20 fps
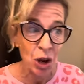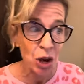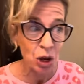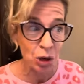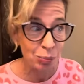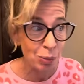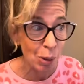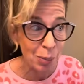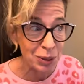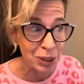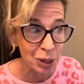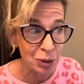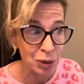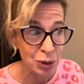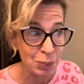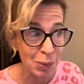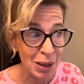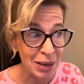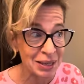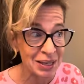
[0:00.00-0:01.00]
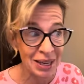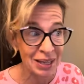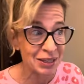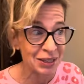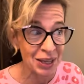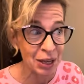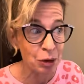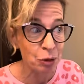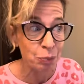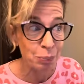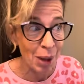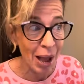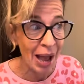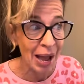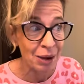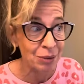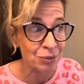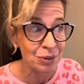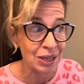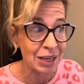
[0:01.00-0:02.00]
who probably don't spend a single
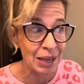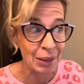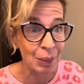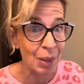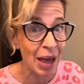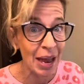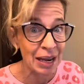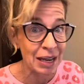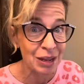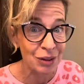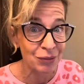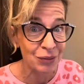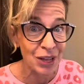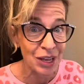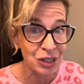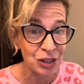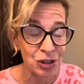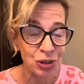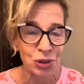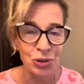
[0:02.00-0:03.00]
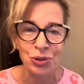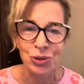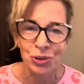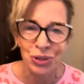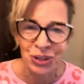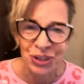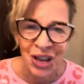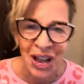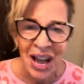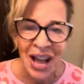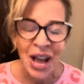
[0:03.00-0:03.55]
pound in any of their stores?